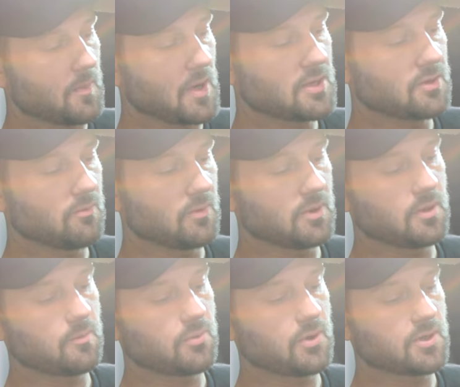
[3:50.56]
I'm actually
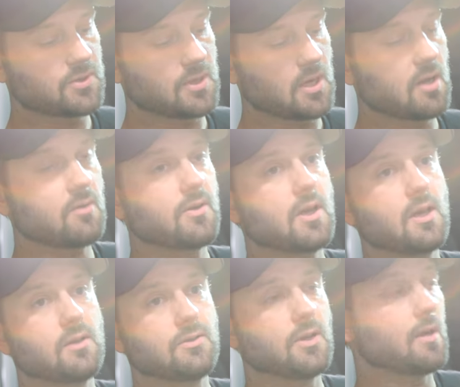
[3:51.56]
really impressed how they held